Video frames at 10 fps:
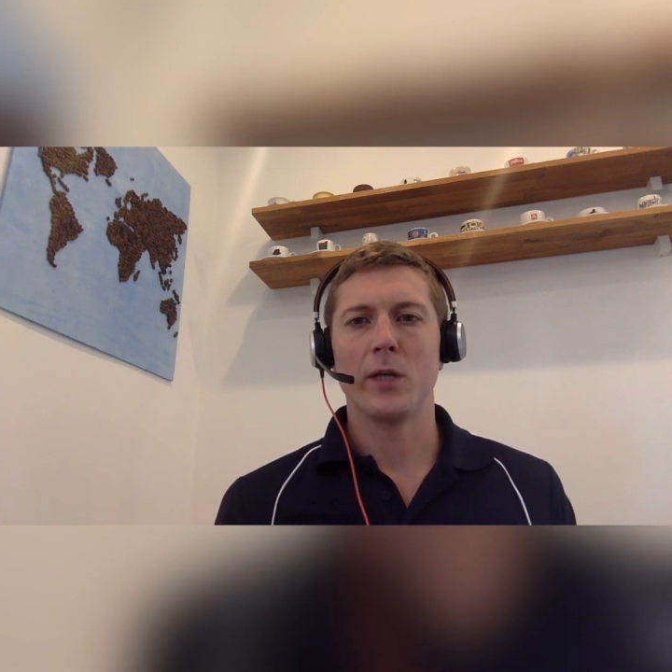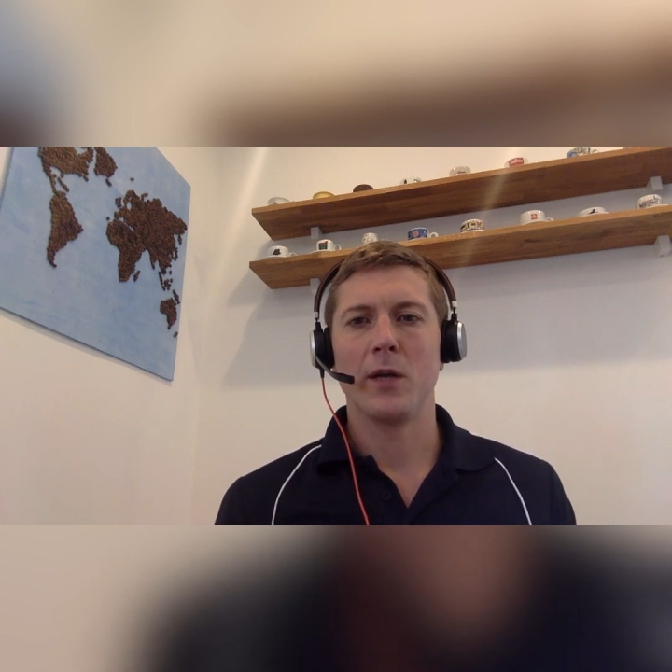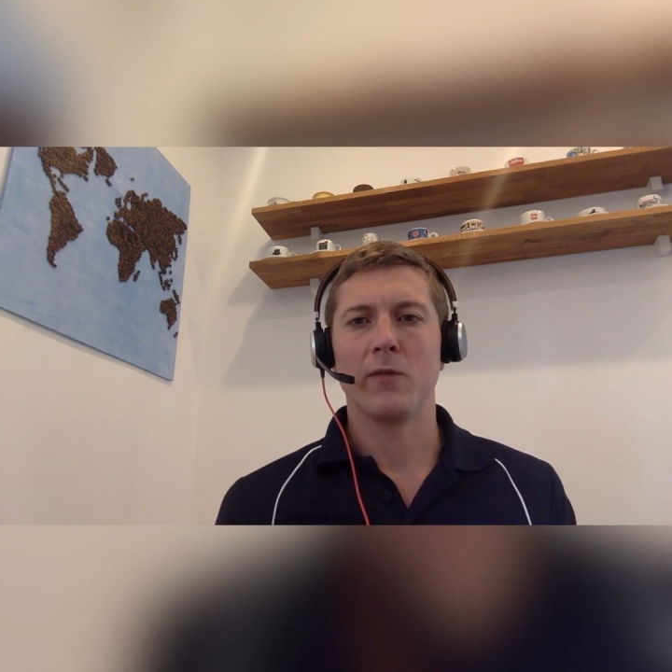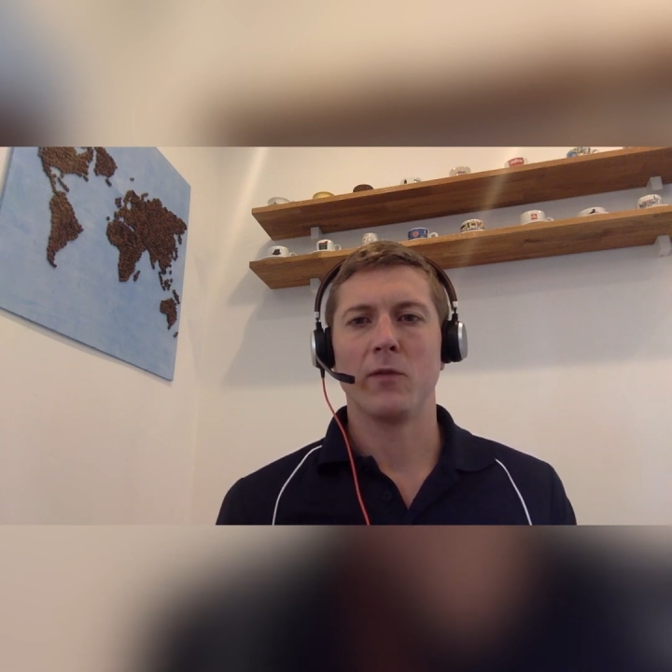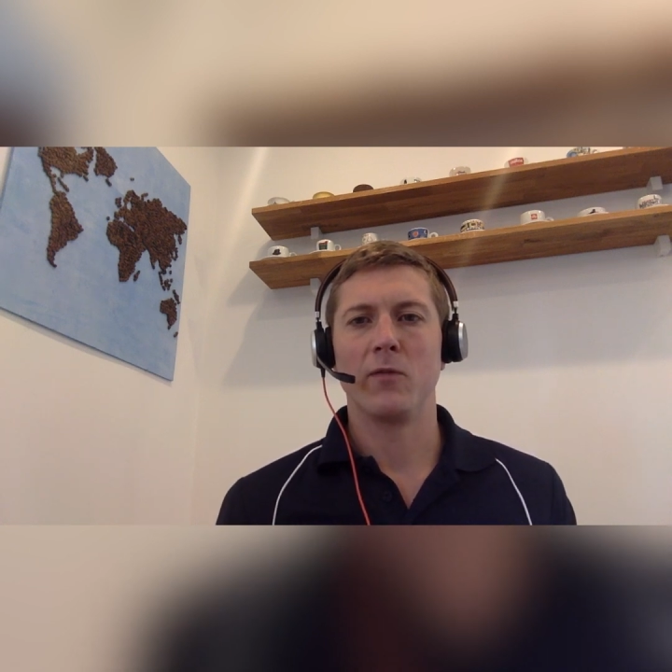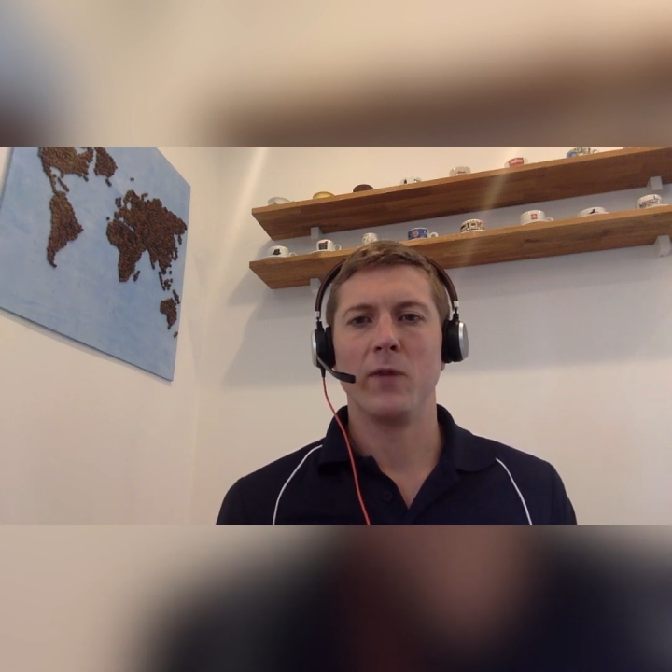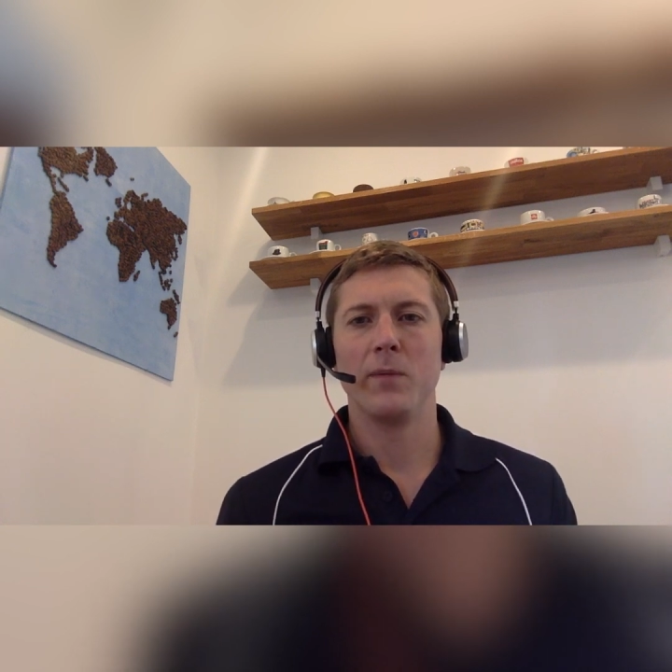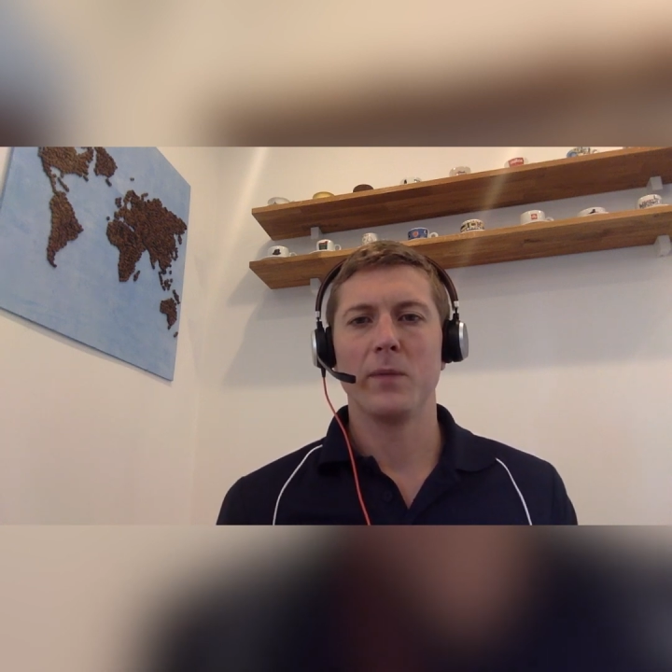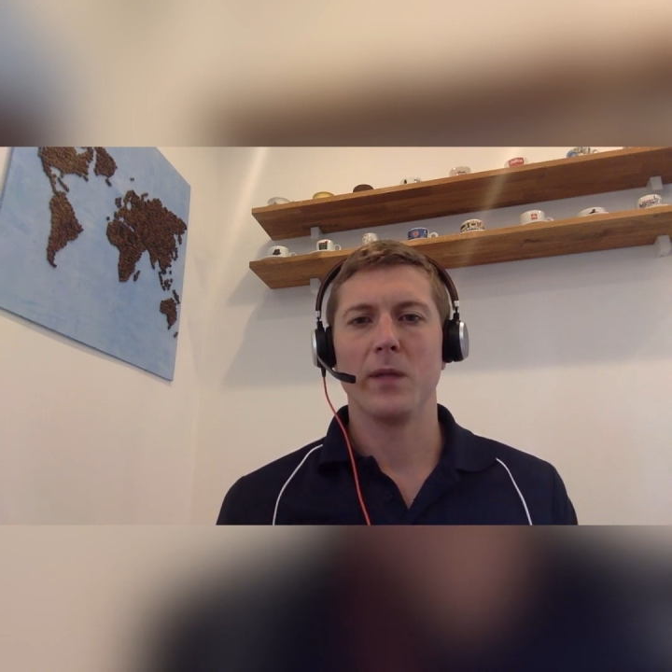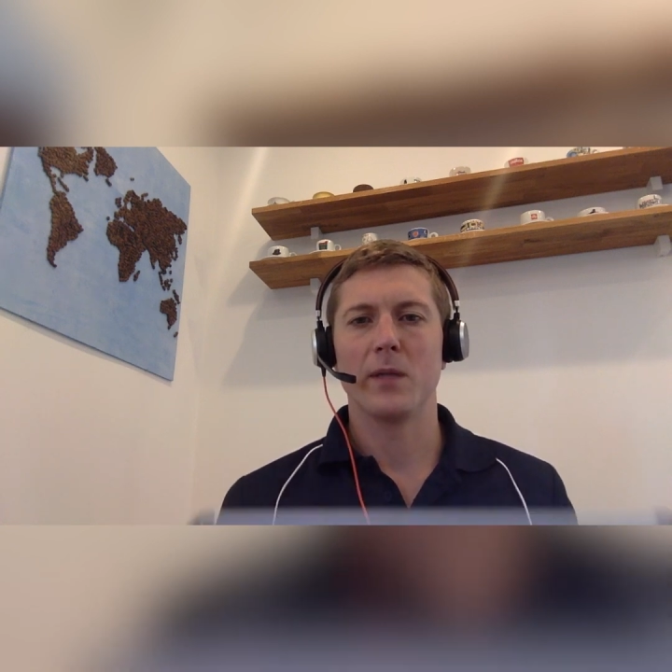I have to
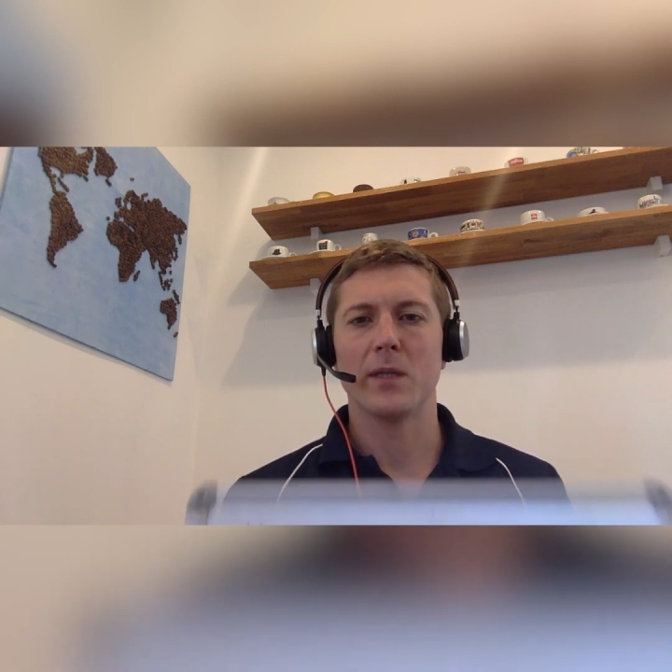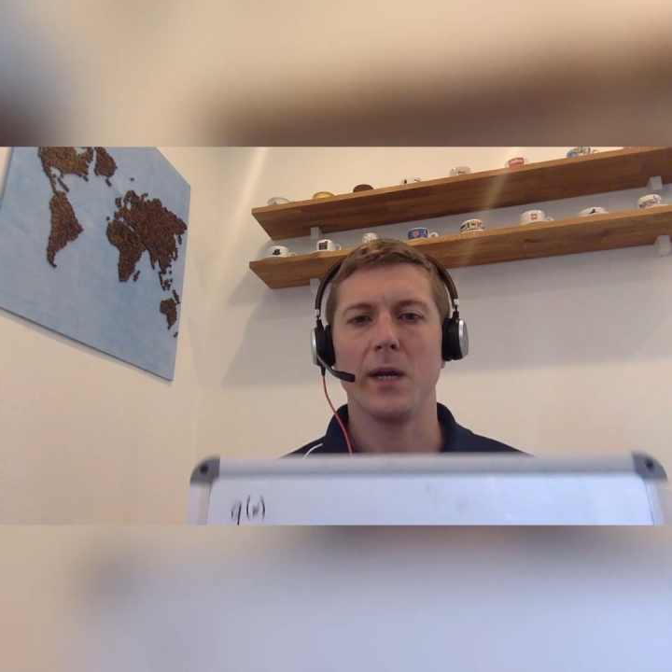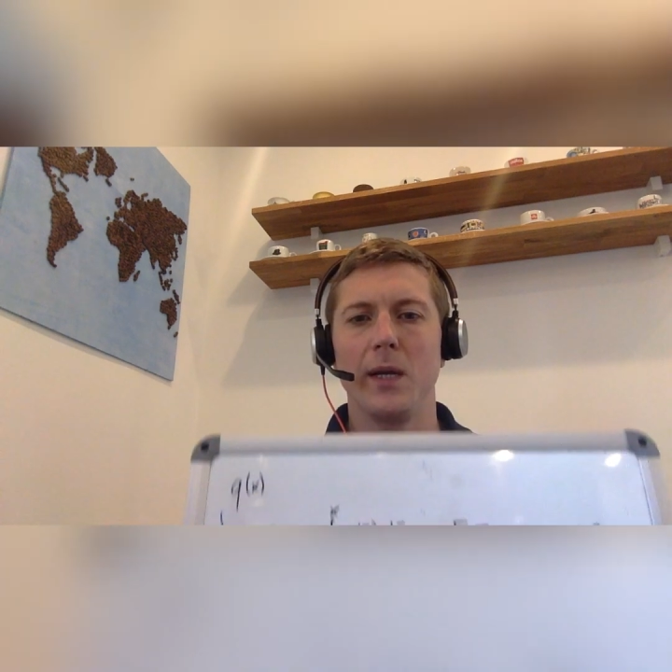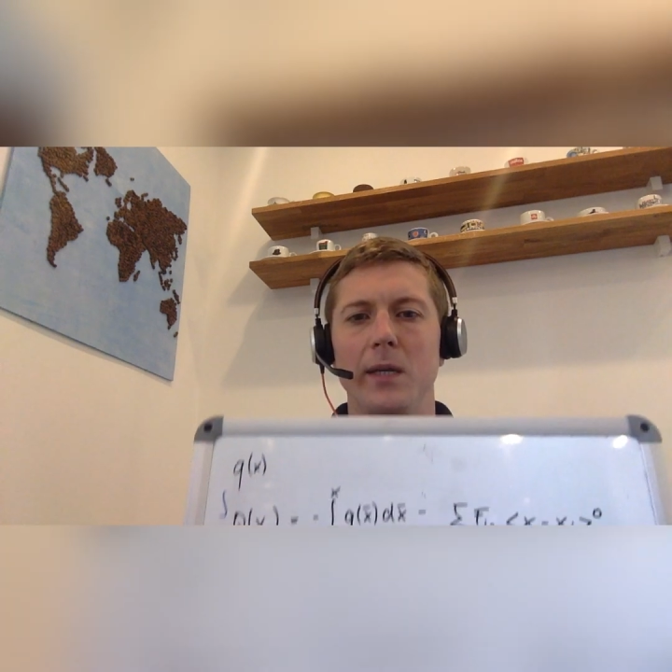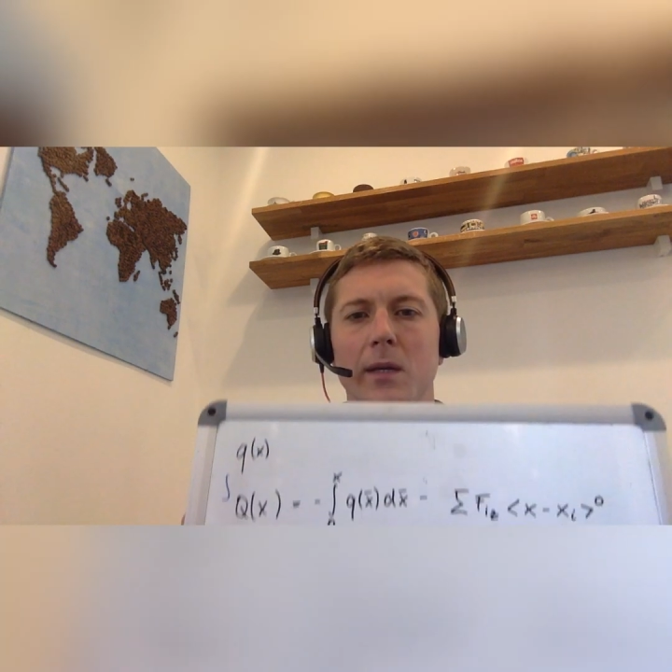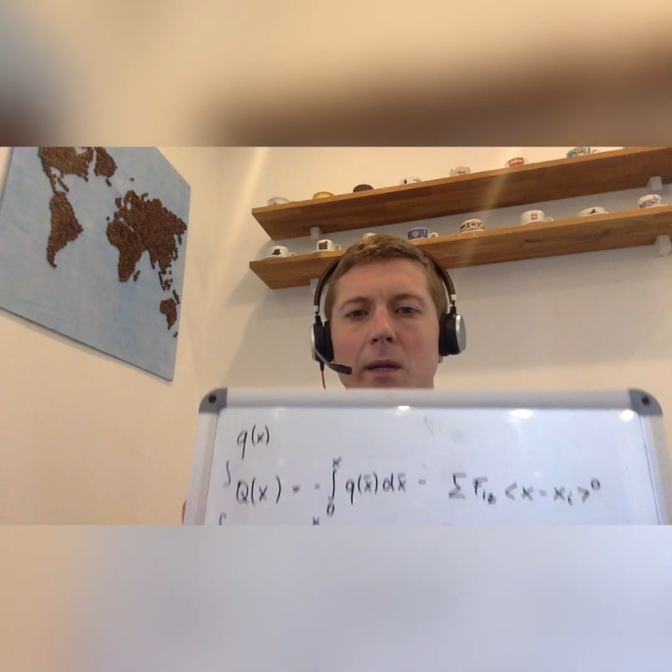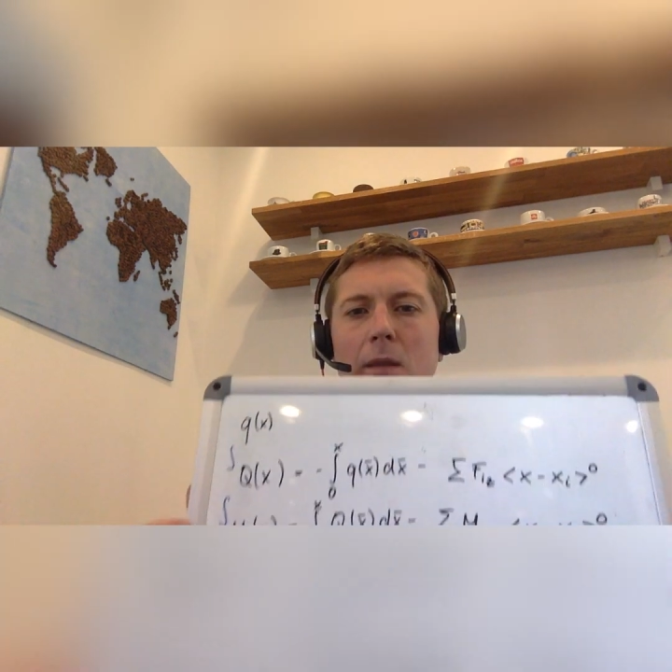flip the sign,